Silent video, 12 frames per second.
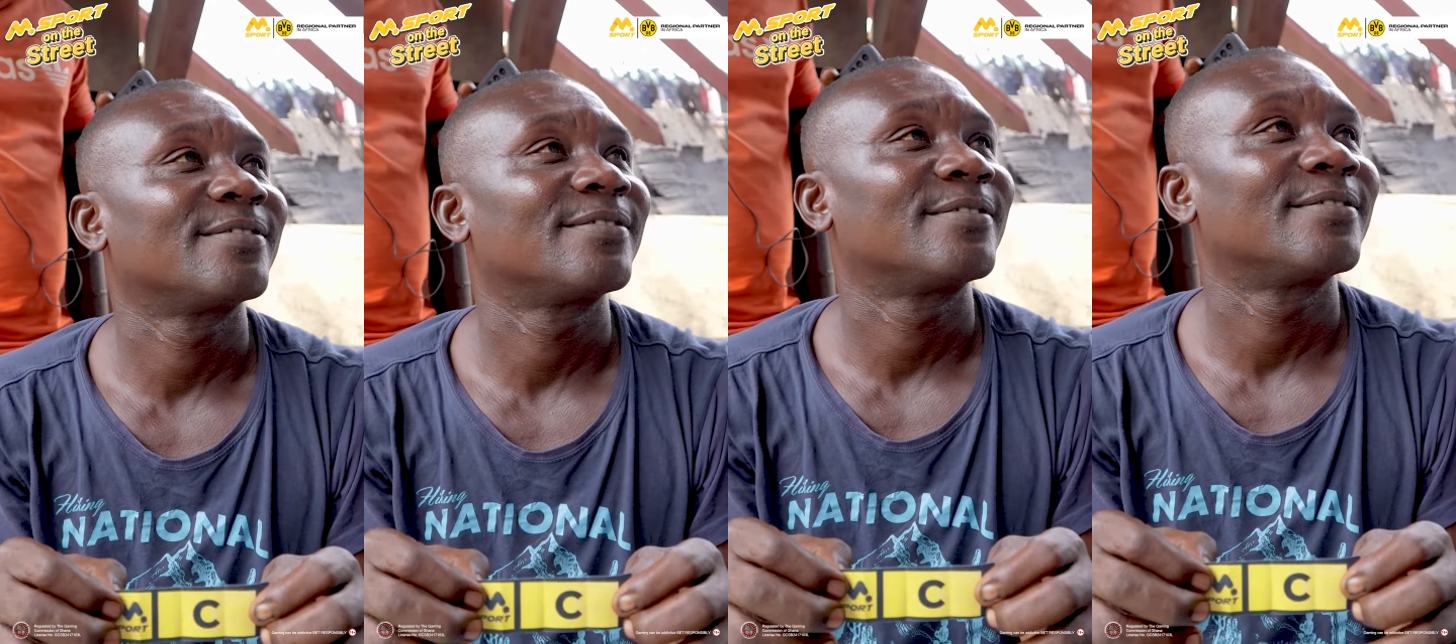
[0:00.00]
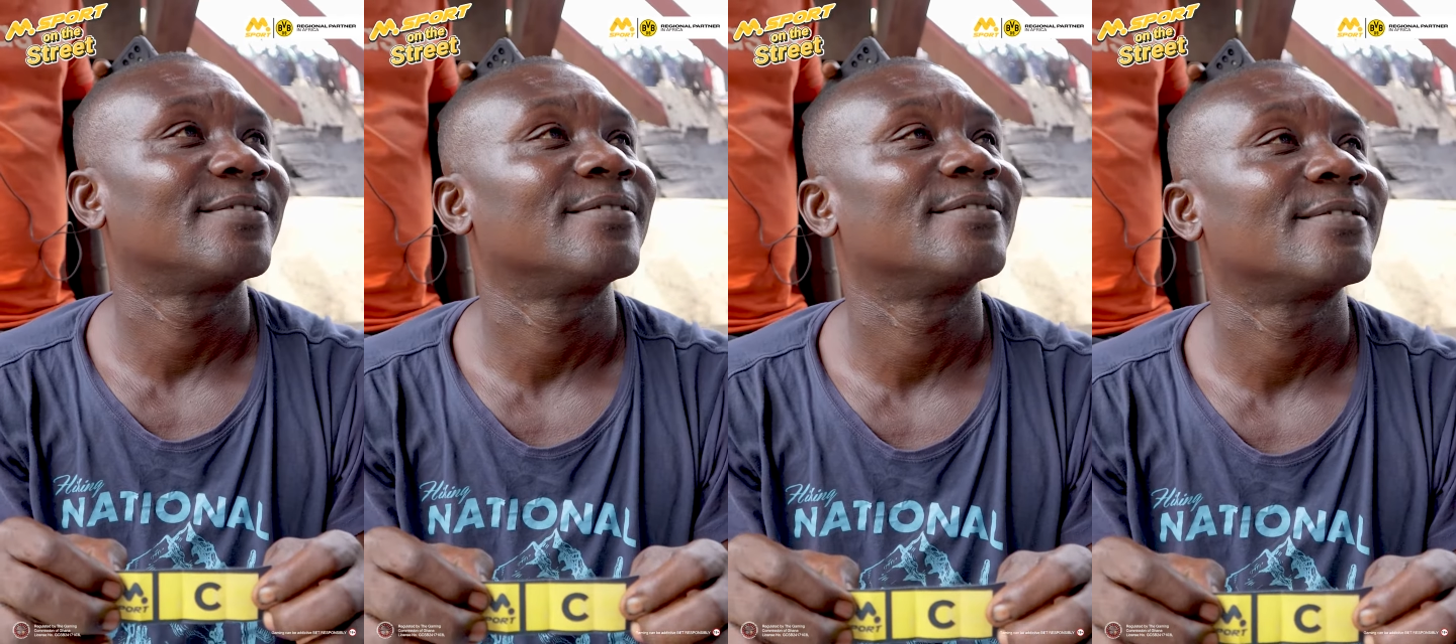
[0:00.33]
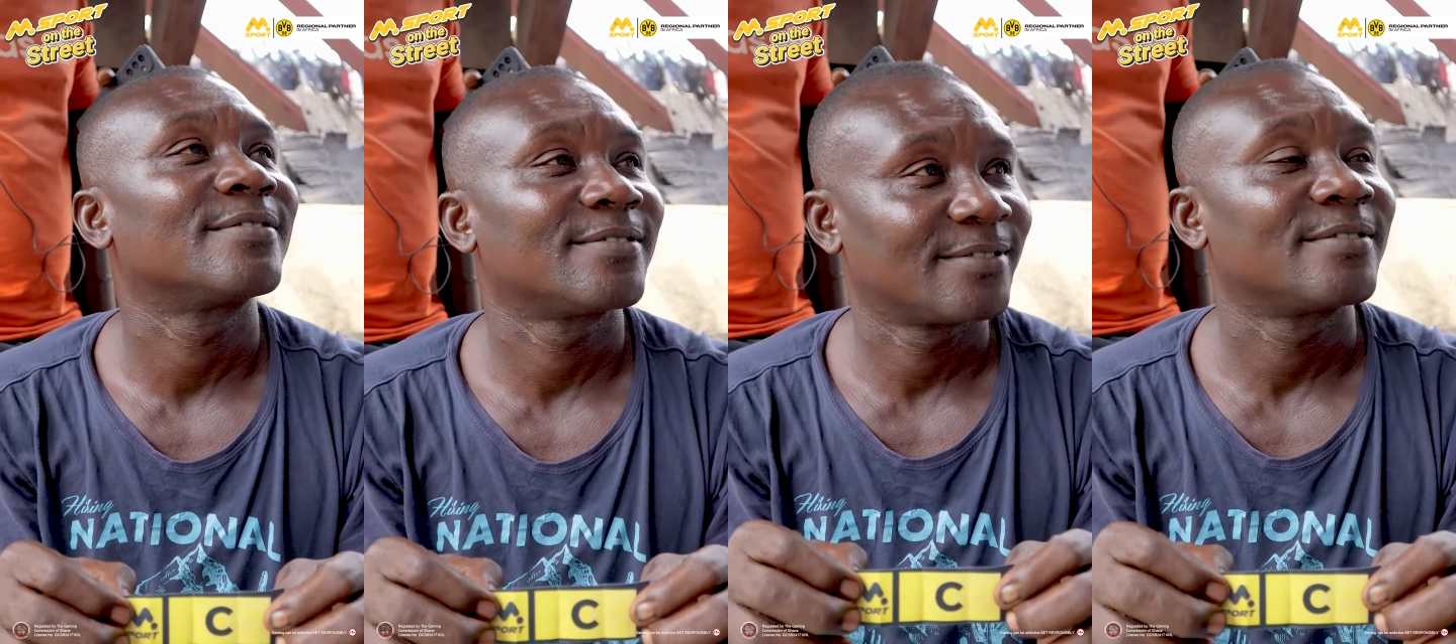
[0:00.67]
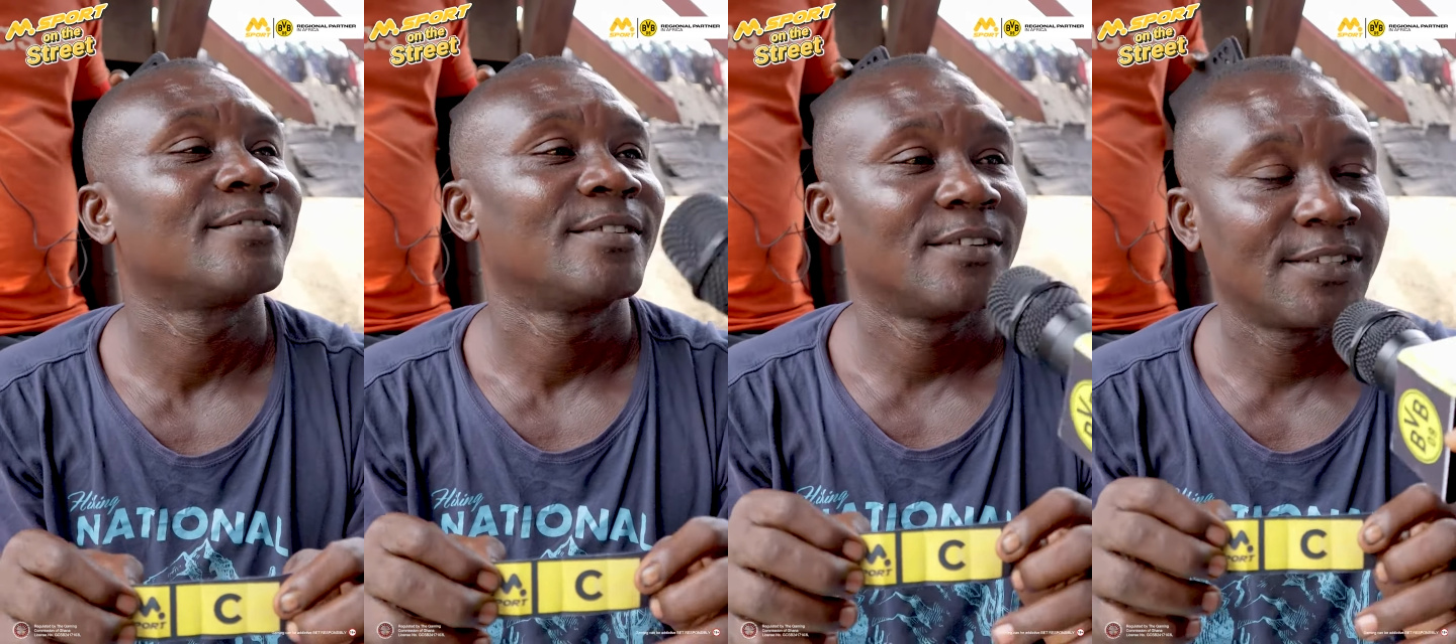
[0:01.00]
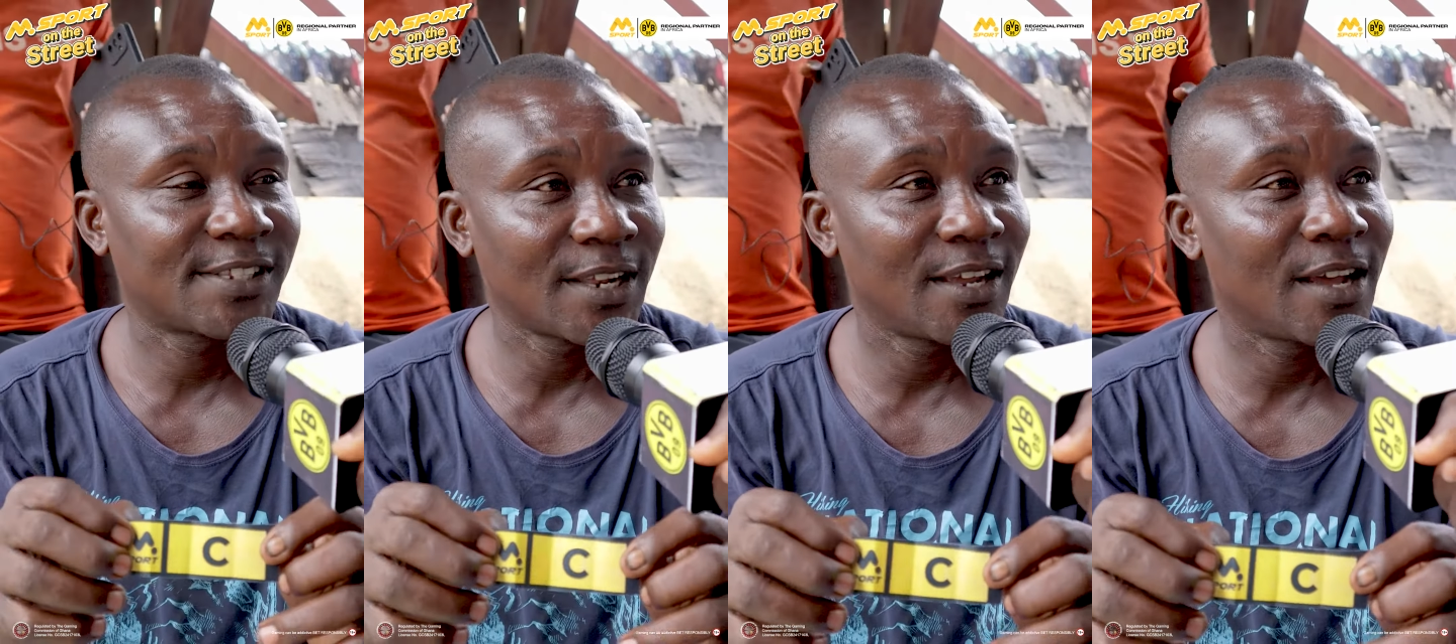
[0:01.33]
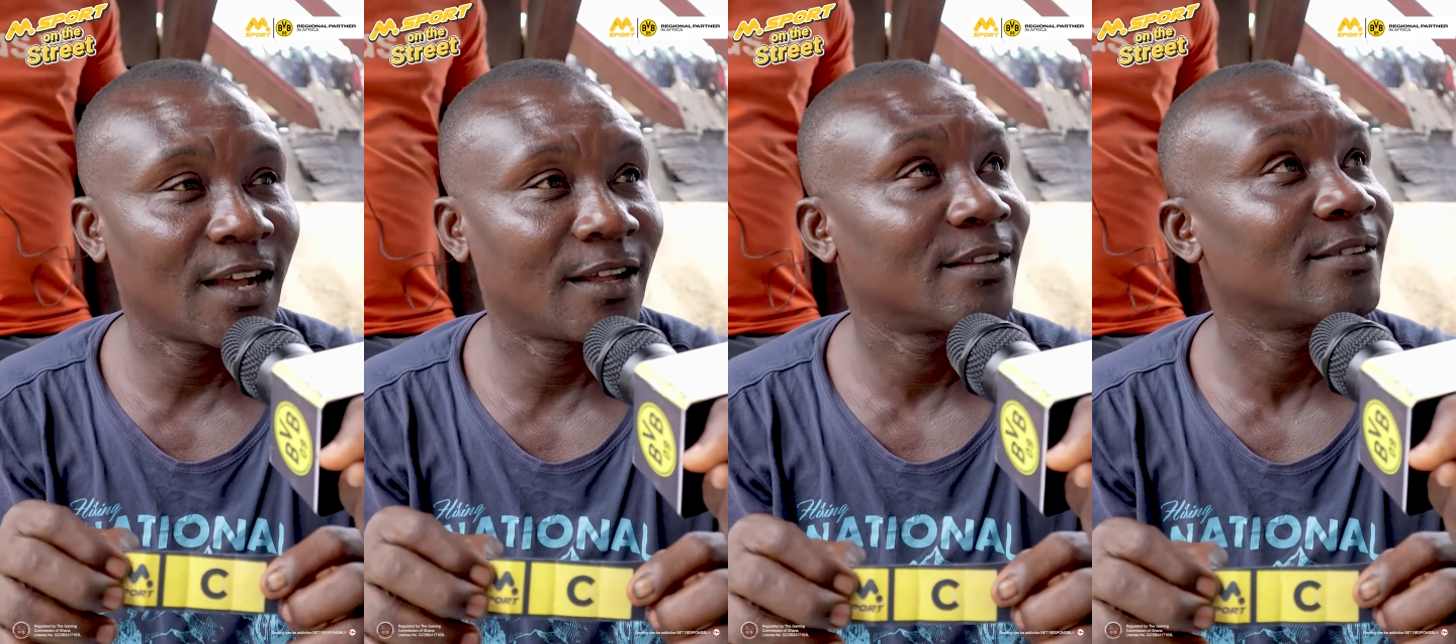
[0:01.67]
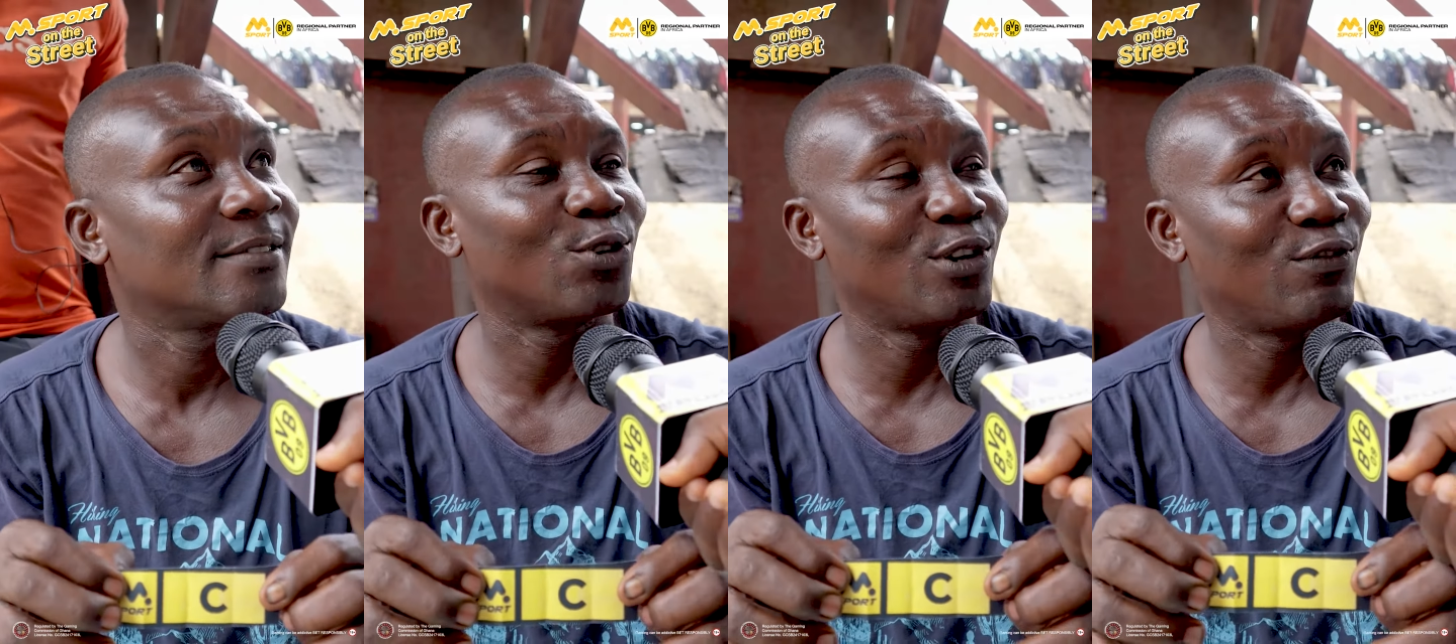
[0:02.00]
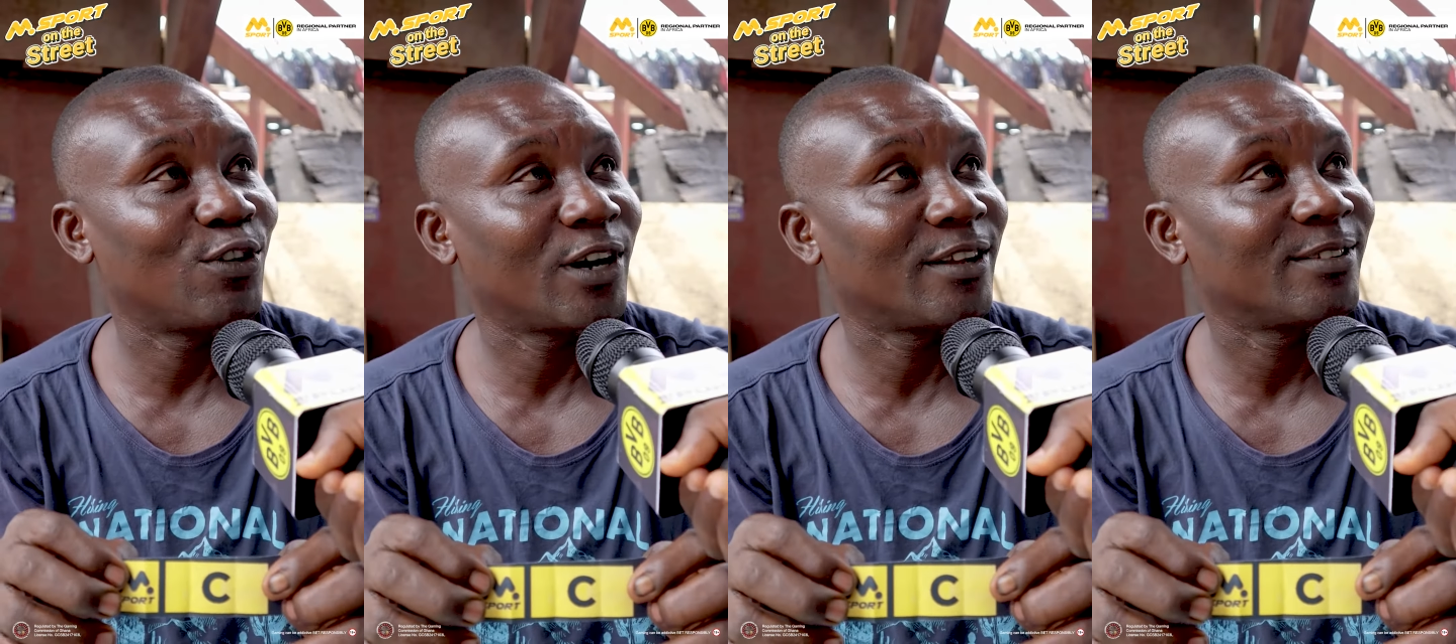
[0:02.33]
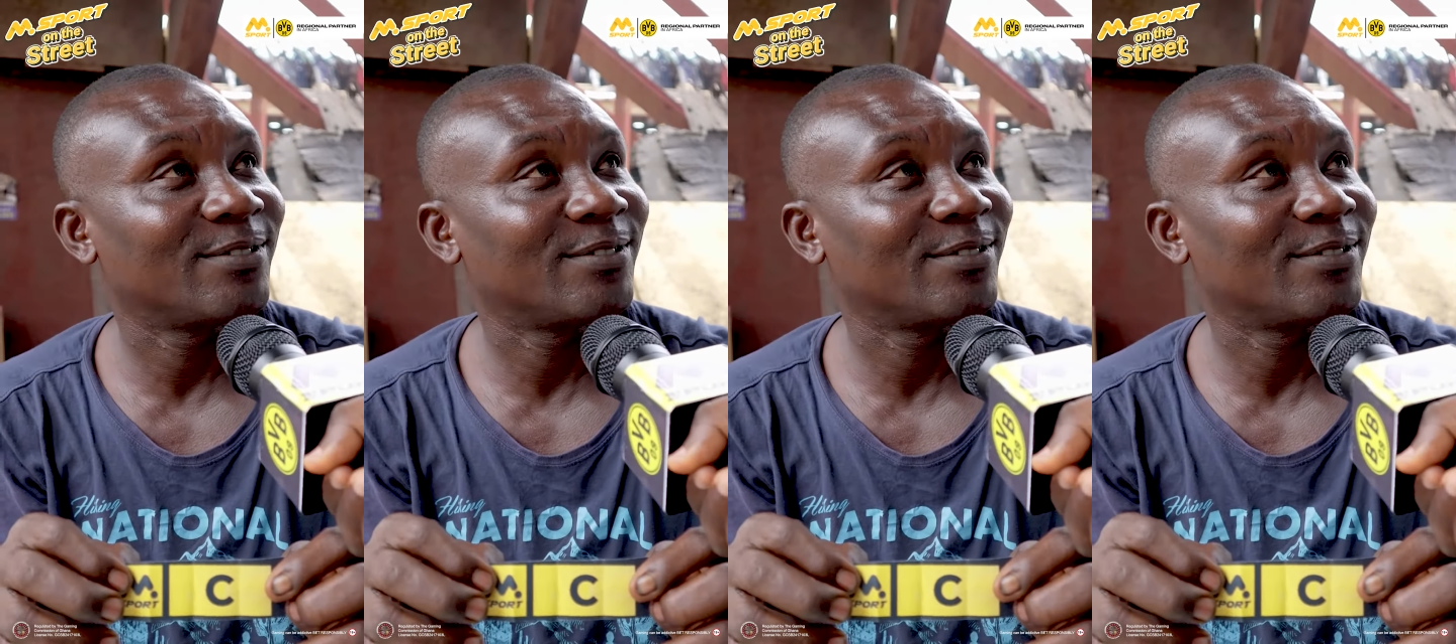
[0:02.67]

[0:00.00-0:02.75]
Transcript: with the letter C. Senegal, Cote d'Ivoire,